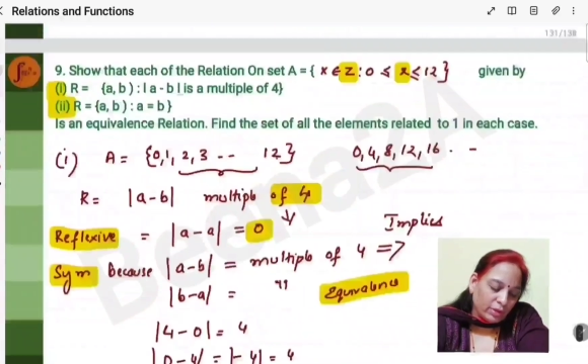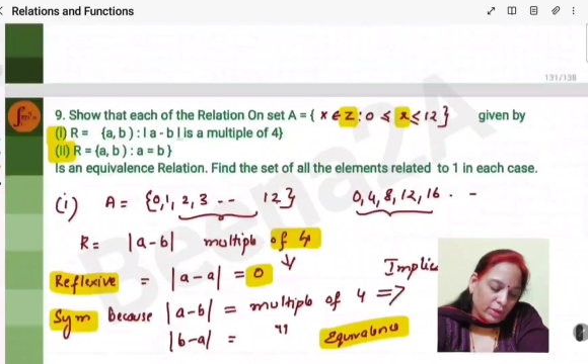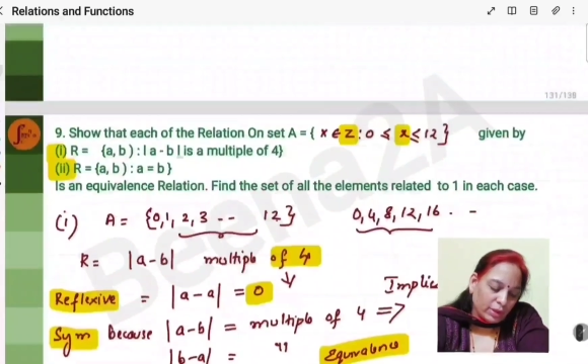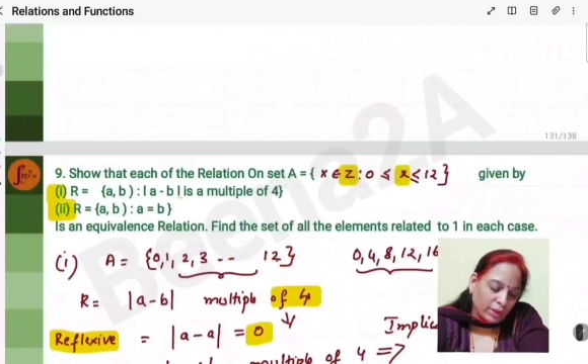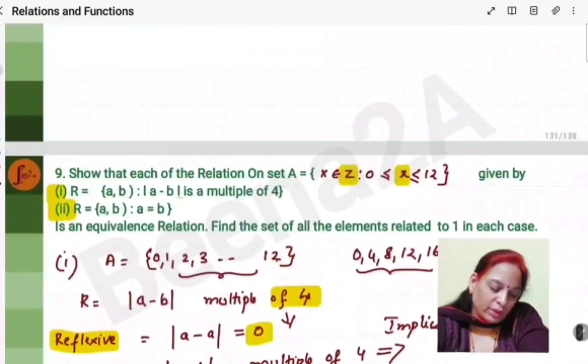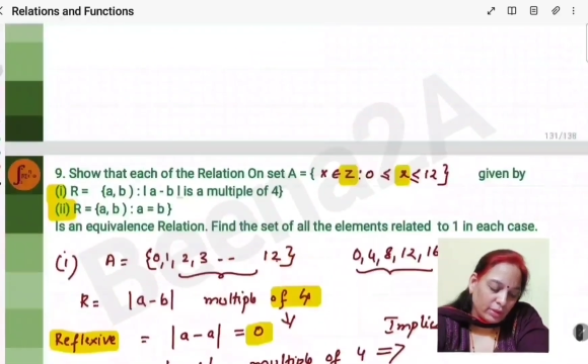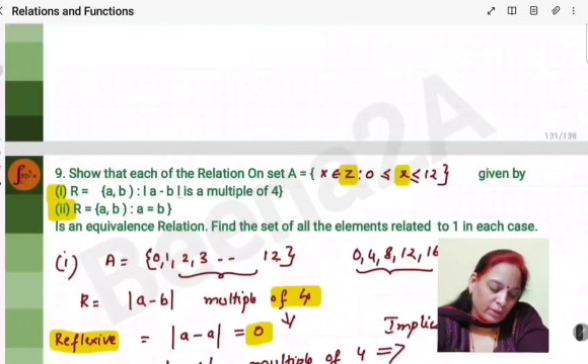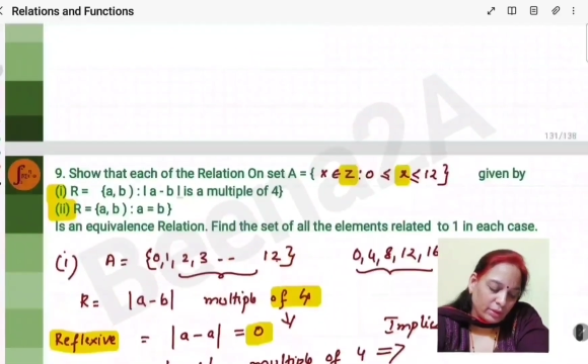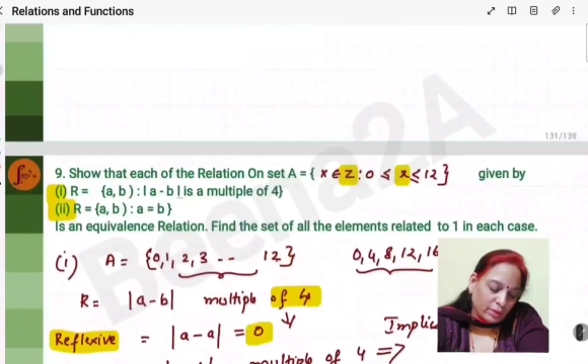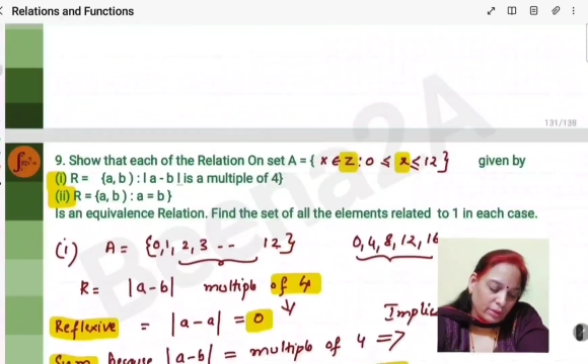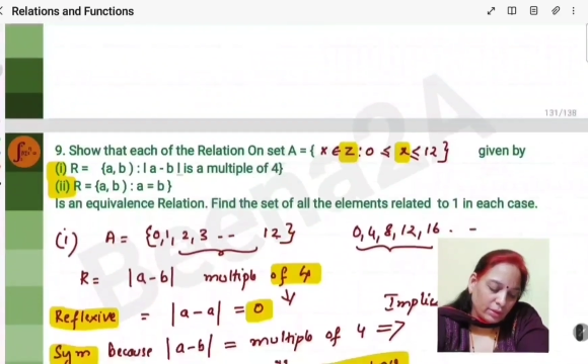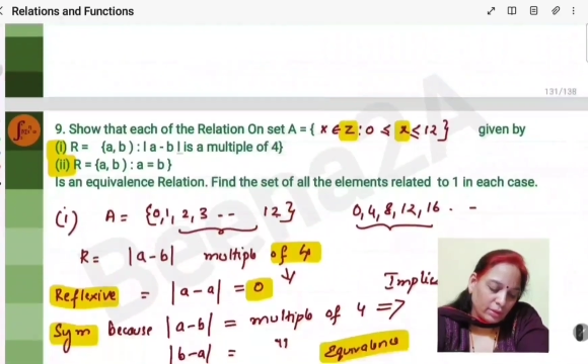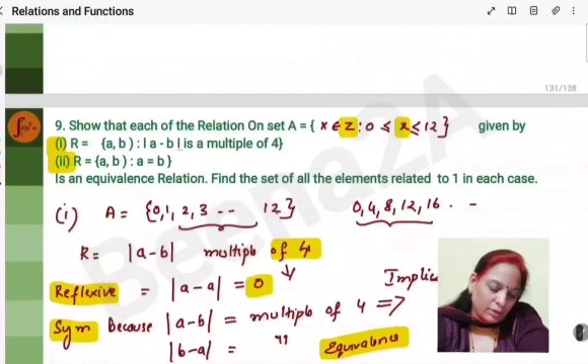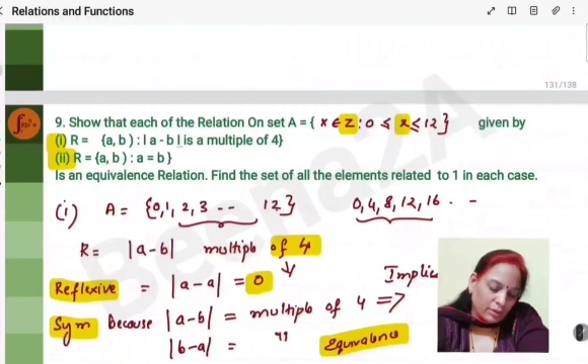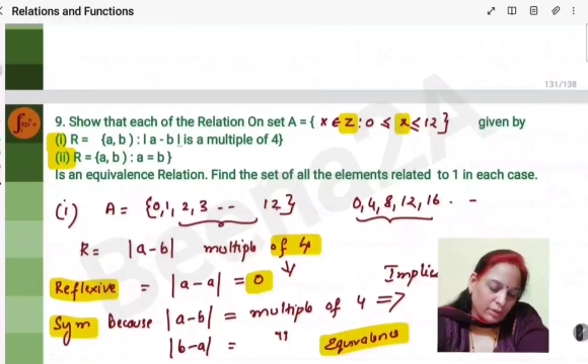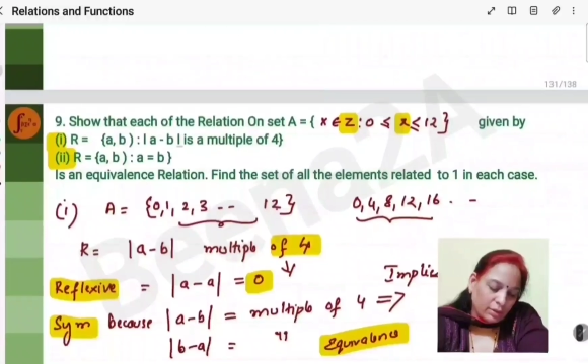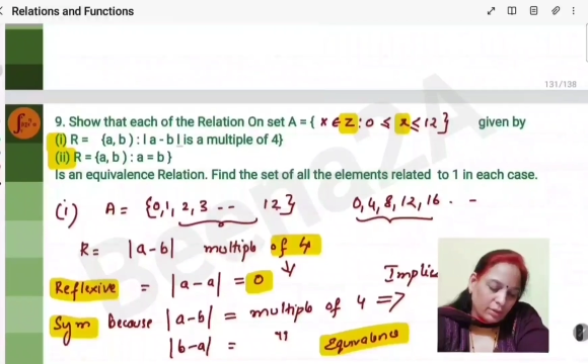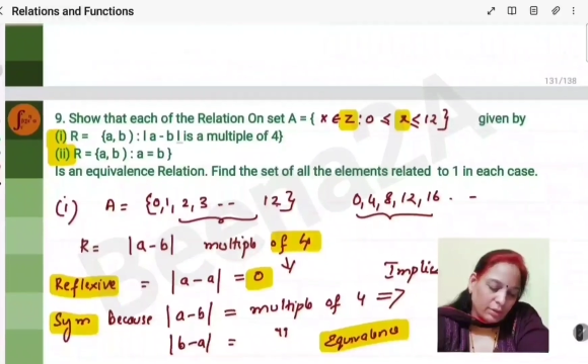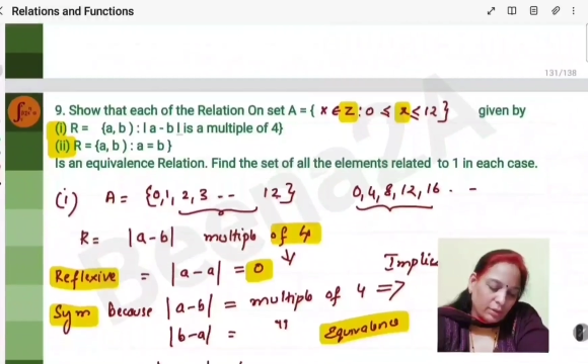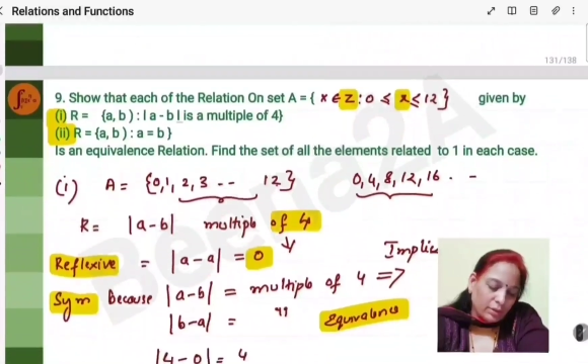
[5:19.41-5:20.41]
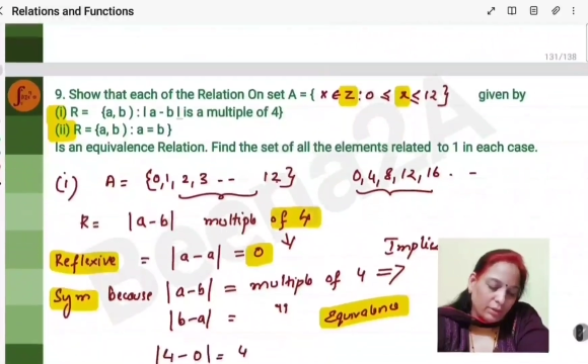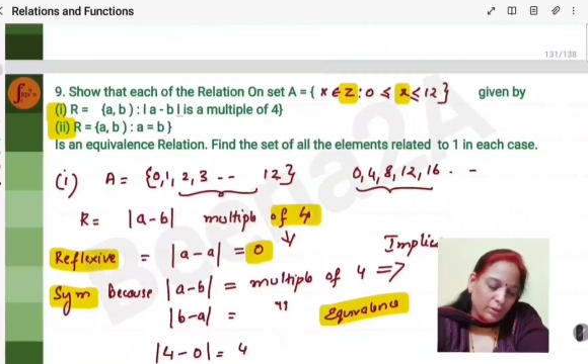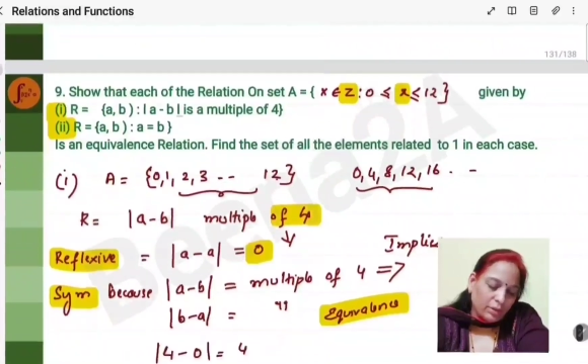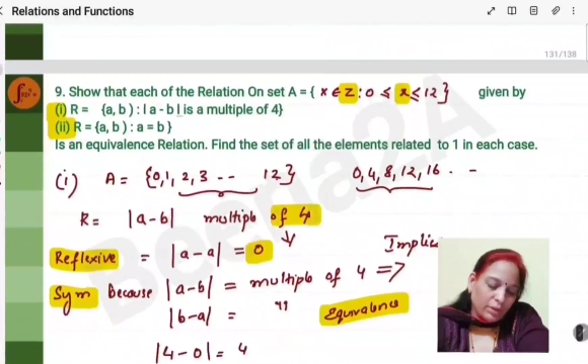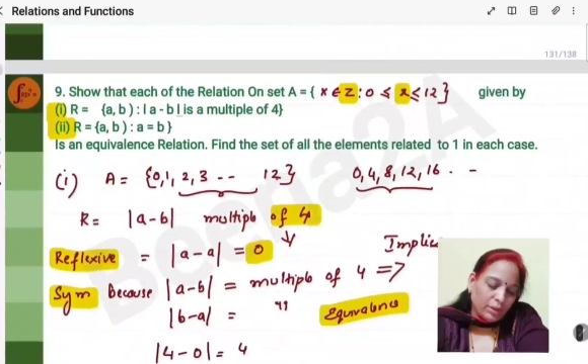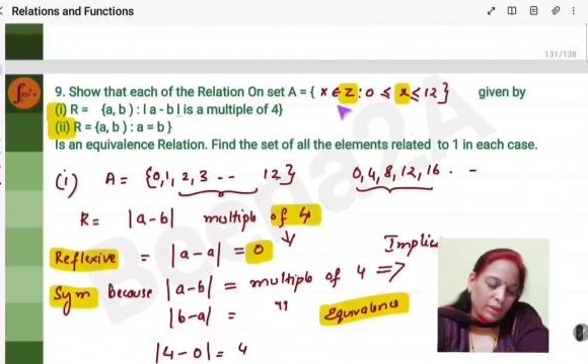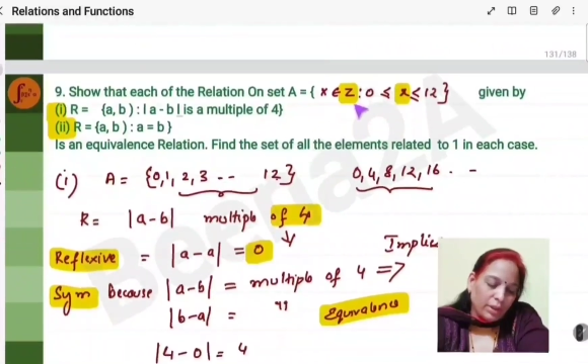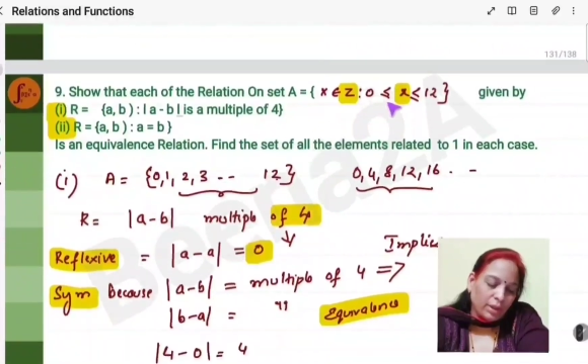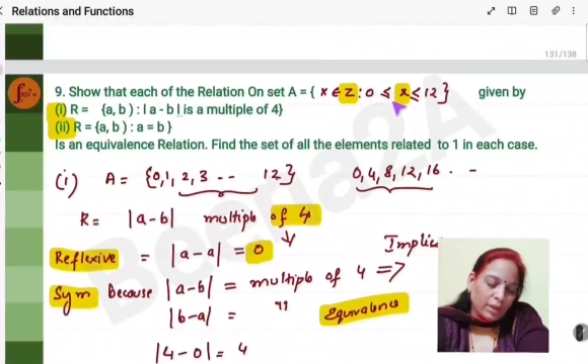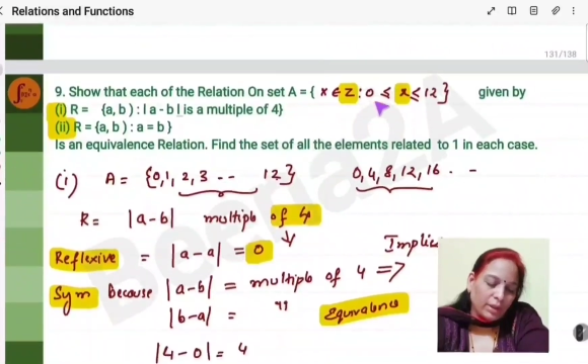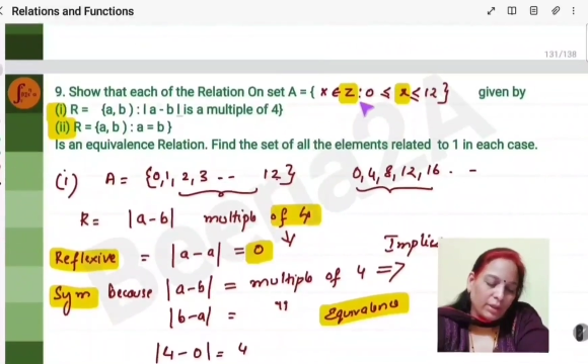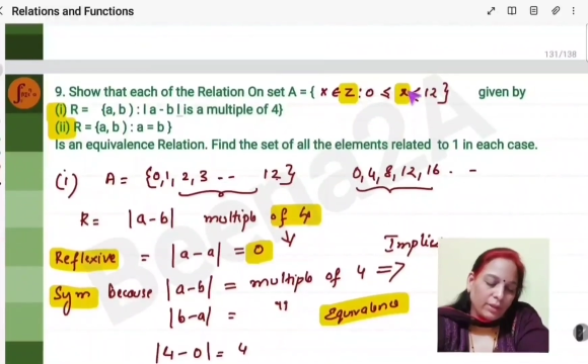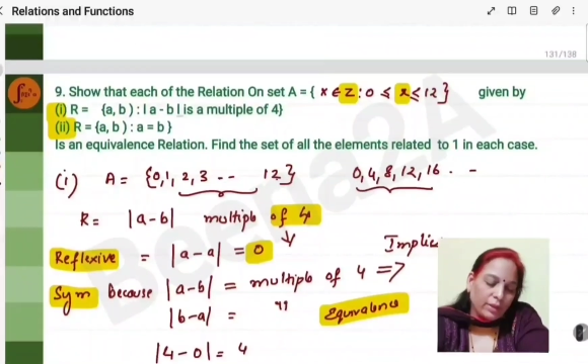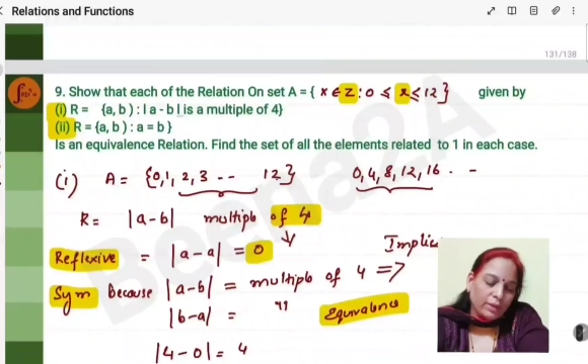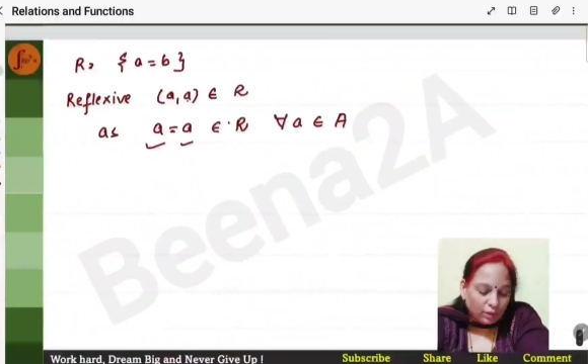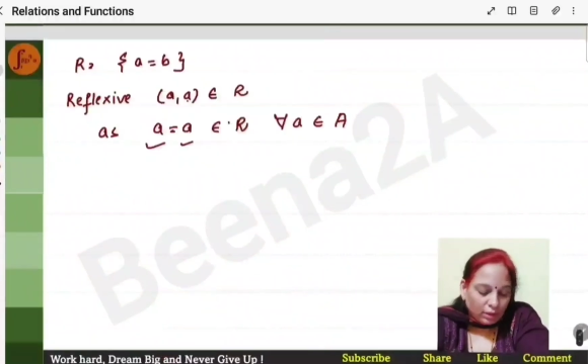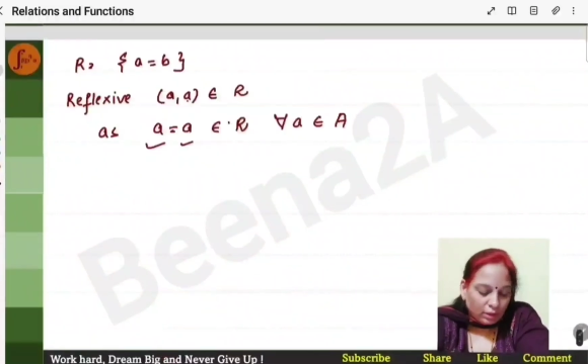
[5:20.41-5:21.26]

set A.